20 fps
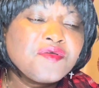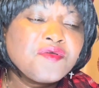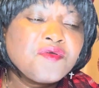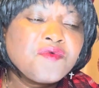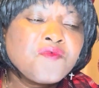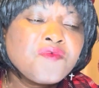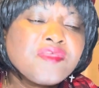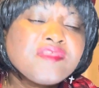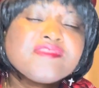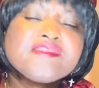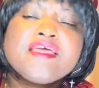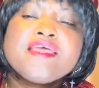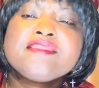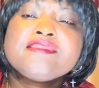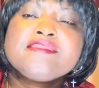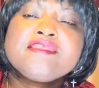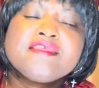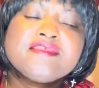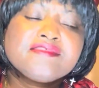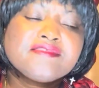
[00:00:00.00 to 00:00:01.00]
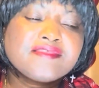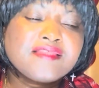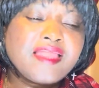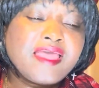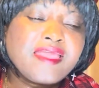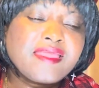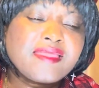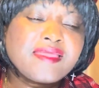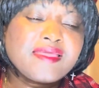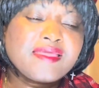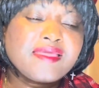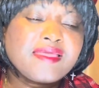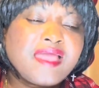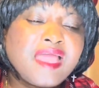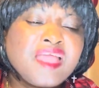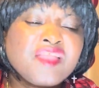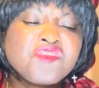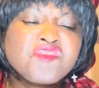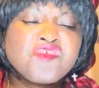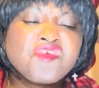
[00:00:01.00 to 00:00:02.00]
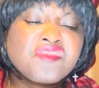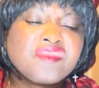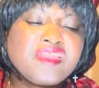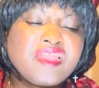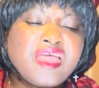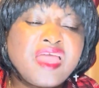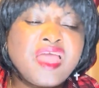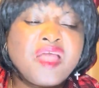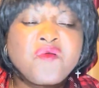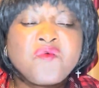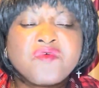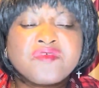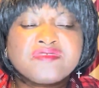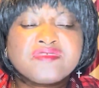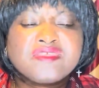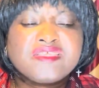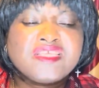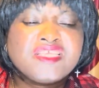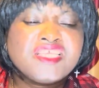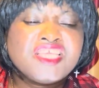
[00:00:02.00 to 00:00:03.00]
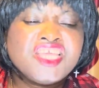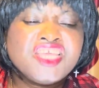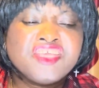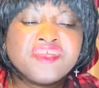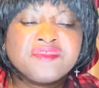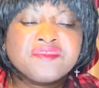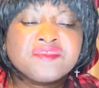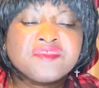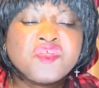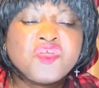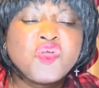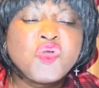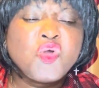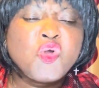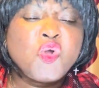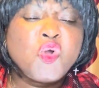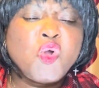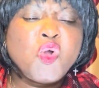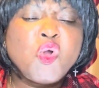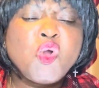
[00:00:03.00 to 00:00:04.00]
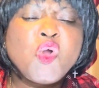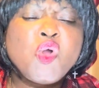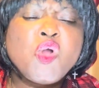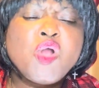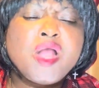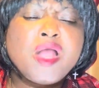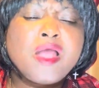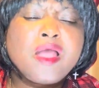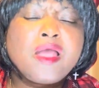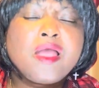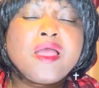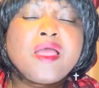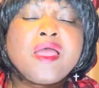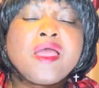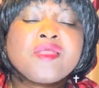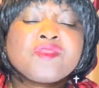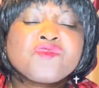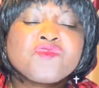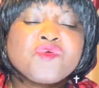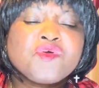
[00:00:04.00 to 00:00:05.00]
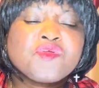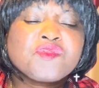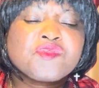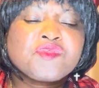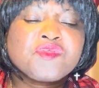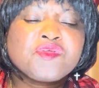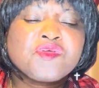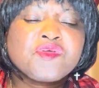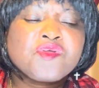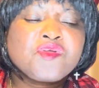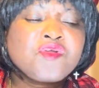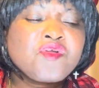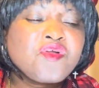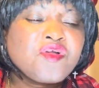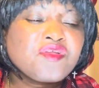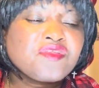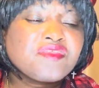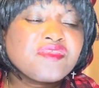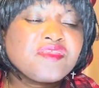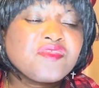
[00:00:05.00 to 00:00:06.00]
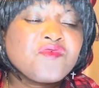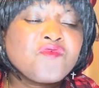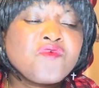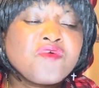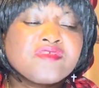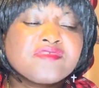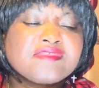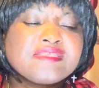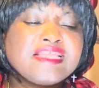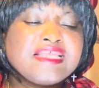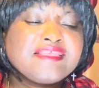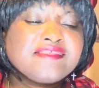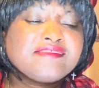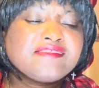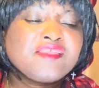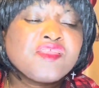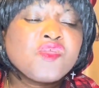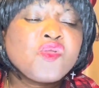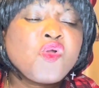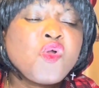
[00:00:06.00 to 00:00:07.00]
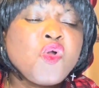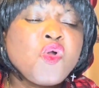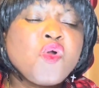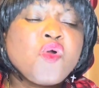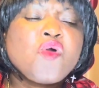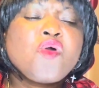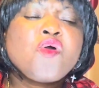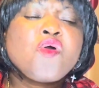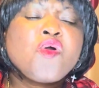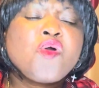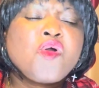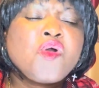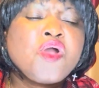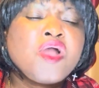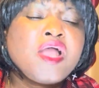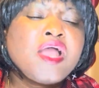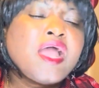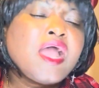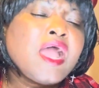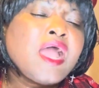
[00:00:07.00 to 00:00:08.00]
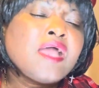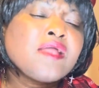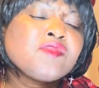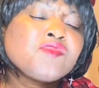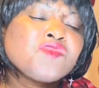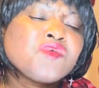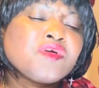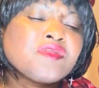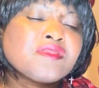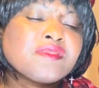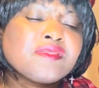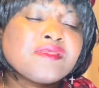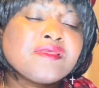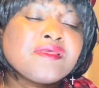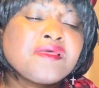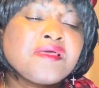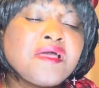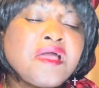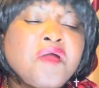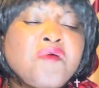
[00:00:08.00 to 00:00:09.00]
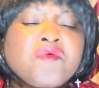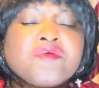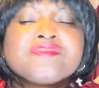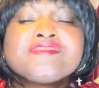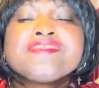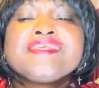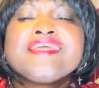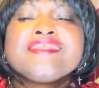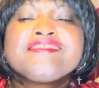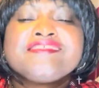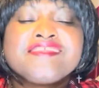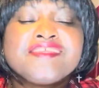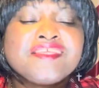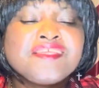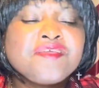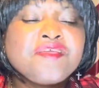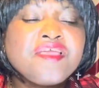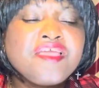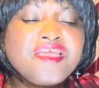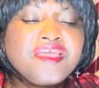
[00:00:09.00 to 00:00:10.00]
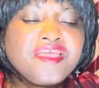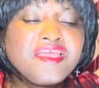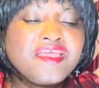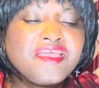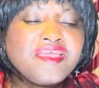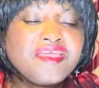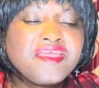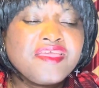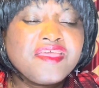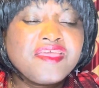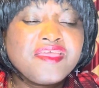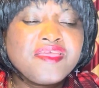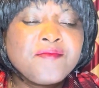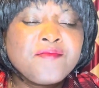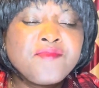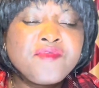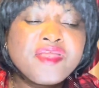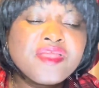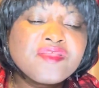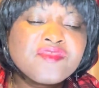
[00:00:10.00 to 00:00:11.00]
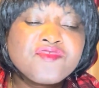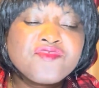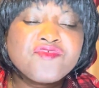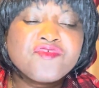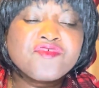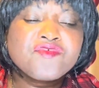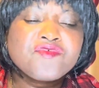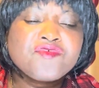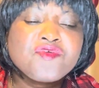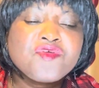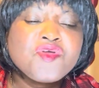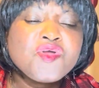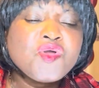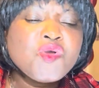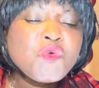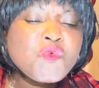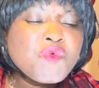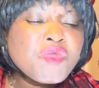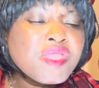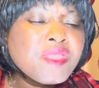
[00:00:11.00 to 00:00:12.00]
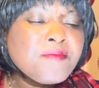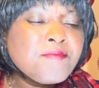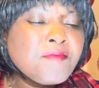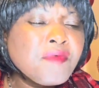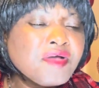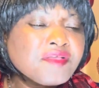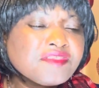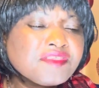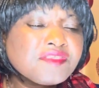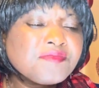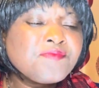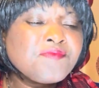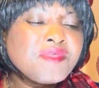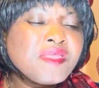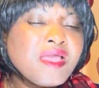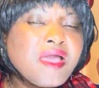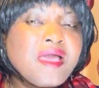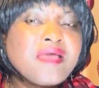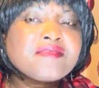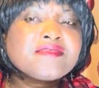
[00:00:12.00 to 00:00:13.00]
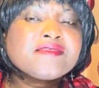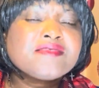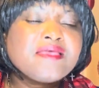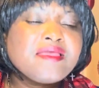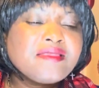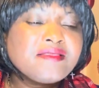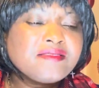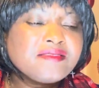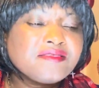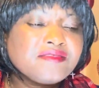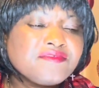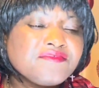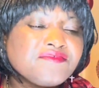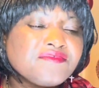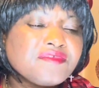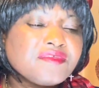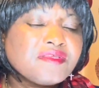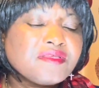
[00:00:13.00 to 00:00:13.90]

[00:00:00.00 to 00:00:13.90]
We say things like, I thought I was healed, or I thought God was listening, or I thought I was getting breakthrough. We must be assertive.